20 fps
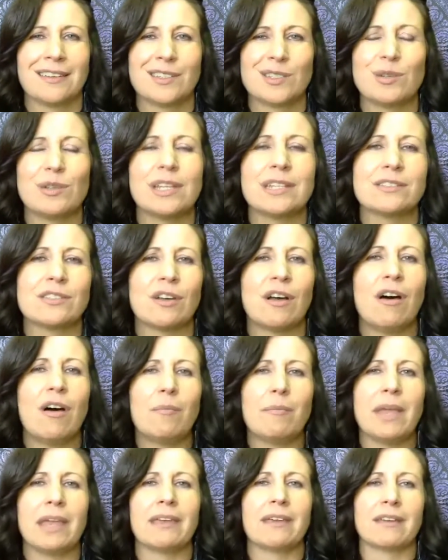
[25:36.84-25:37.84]
So let's
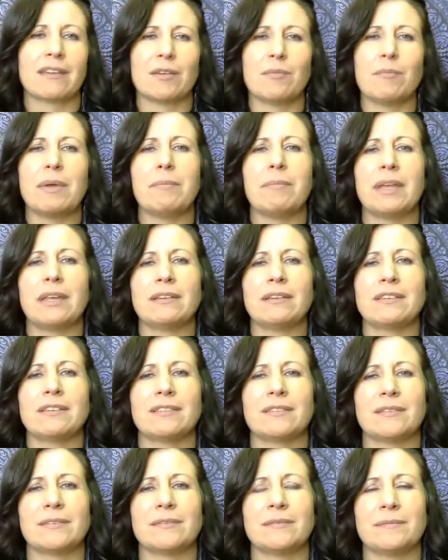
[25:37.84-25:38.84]
all make a
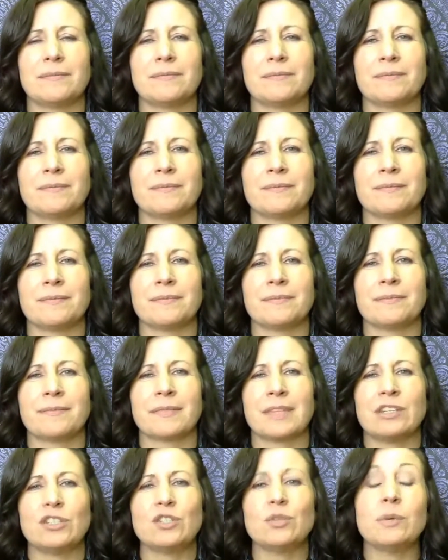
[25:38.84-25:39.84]
commitment
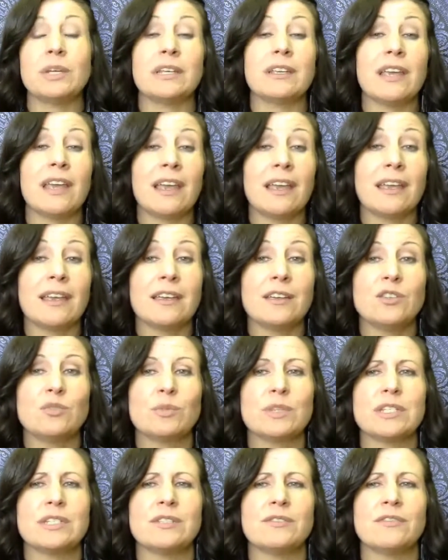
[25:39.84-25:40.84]
to engage
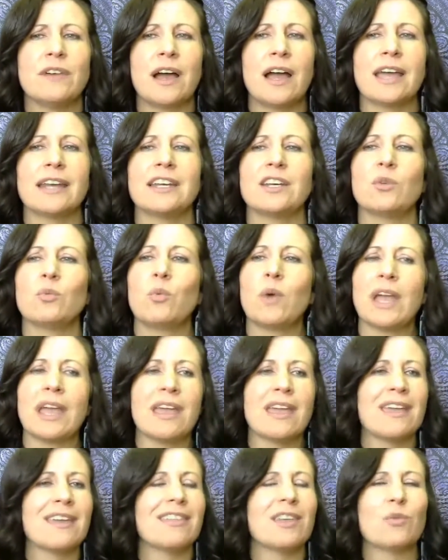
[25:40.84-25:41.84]
with the divine in a
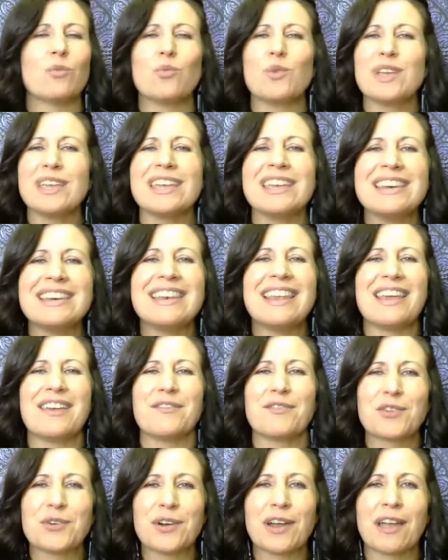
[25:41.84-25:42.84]
way that we
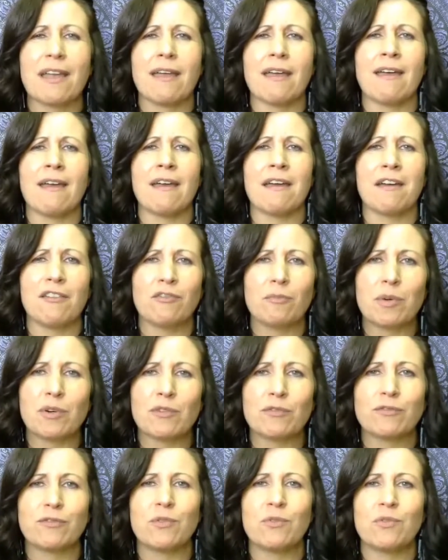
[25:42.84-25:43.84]
never have
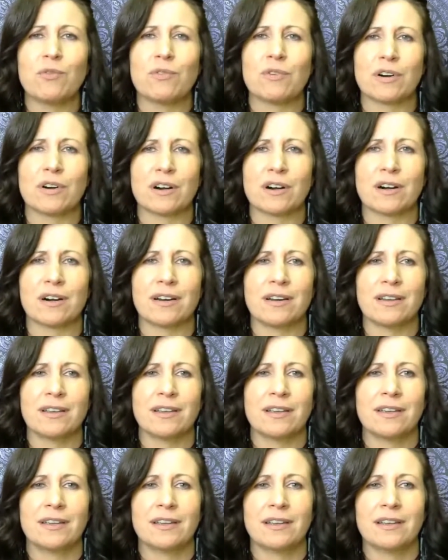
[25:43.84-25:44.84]
before.
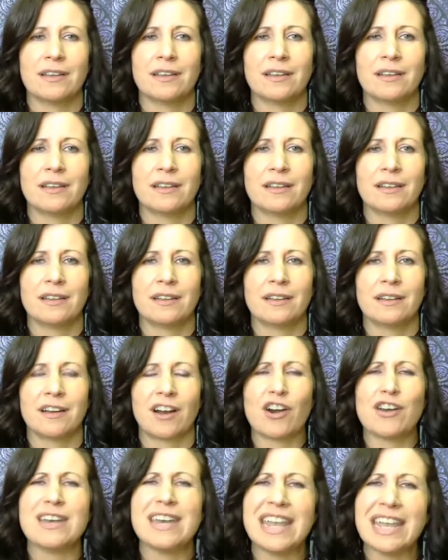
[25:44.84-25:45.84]

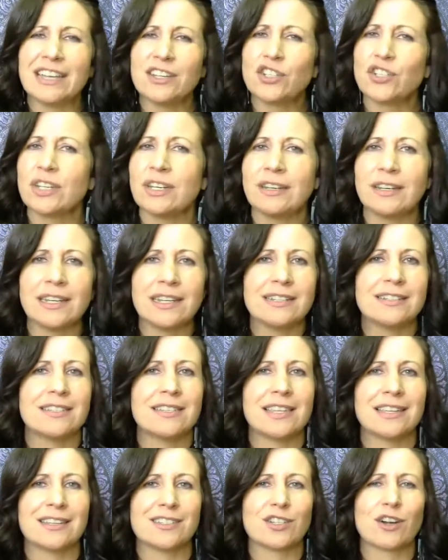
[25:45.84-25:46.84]
Our nation needs
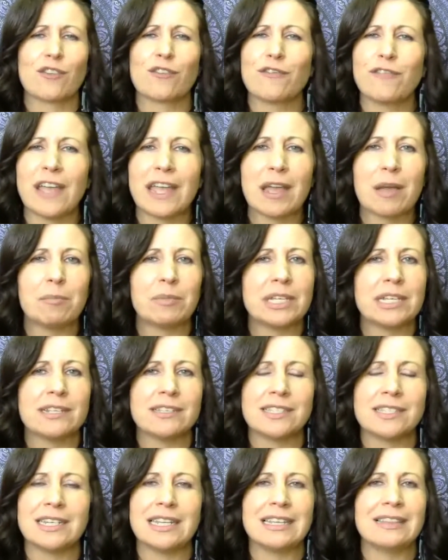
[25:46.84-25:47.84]
this. Our
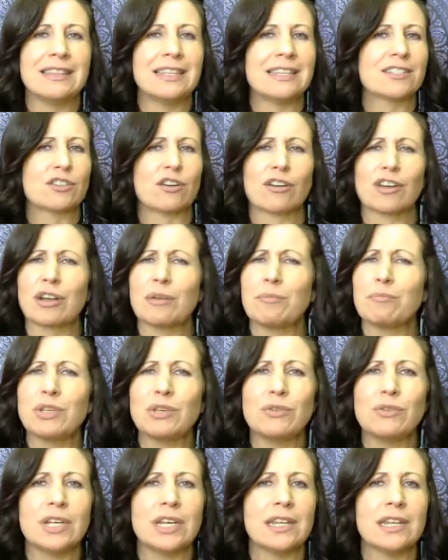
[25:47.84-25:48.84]
families need this. Our
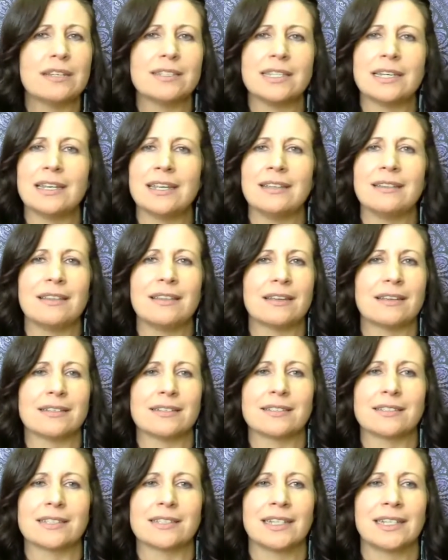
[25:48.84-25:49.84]
communities need
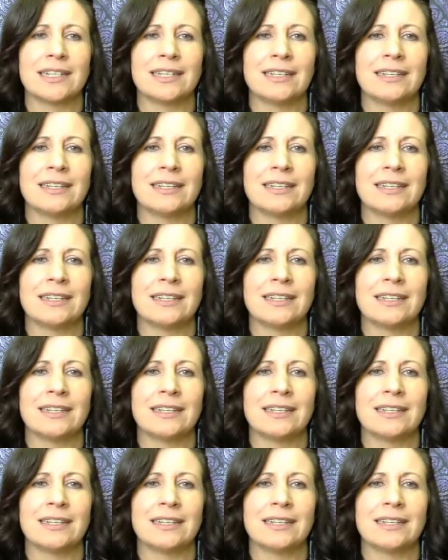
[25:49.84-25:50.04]
this.